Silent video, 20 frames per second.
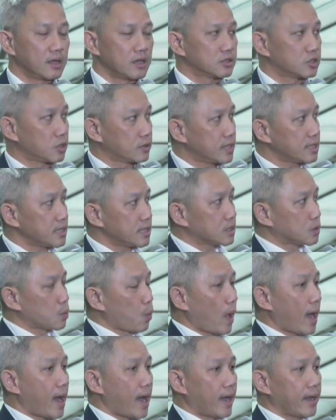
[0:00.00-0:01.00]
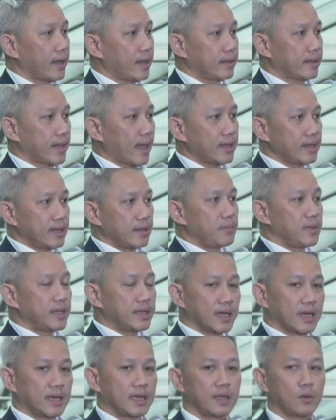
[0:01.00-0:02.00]
So this is why then
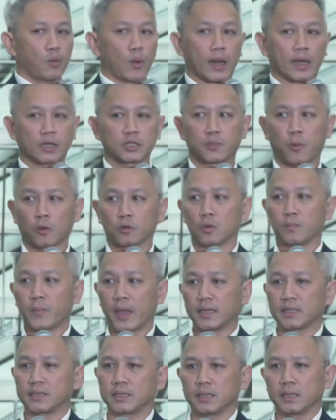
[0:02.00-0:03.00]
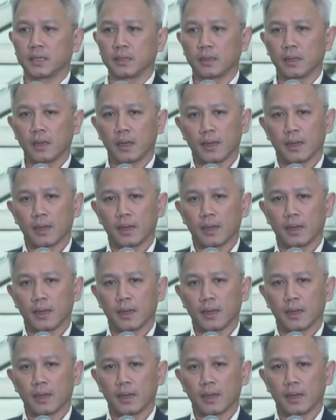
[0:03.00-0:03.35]
immediately when I spoke to Ming Si,